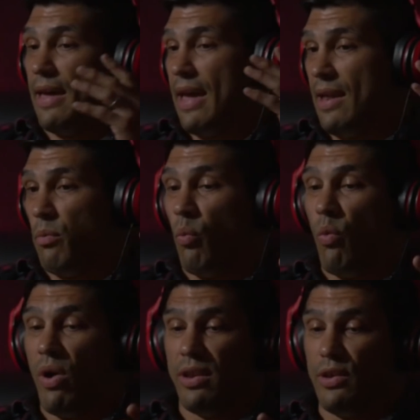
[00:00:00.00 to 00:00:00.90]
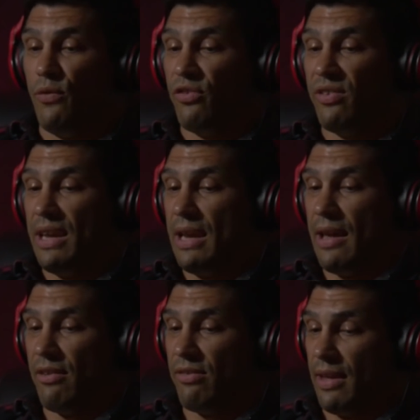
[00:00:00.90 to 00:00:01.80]
and what you've seen
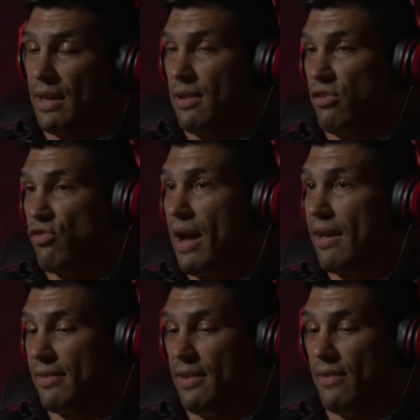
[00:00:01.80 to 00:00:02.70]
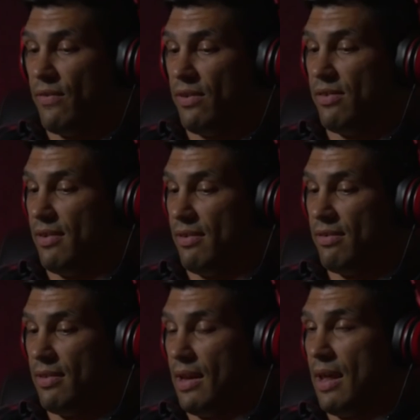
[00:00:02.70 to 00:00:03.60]
as like the drastic
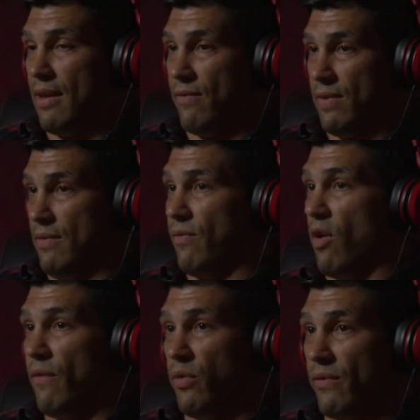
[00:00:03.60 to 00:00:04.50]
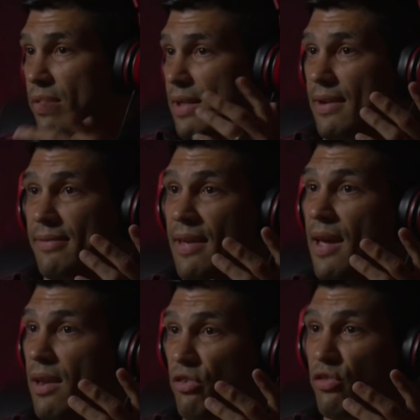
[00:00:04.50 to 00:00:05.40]
differences that have evolved over the last
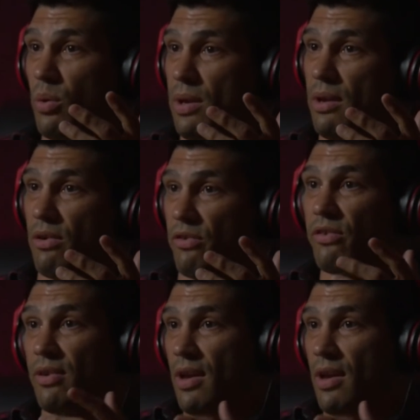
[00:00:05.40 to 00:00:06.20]
10 or so years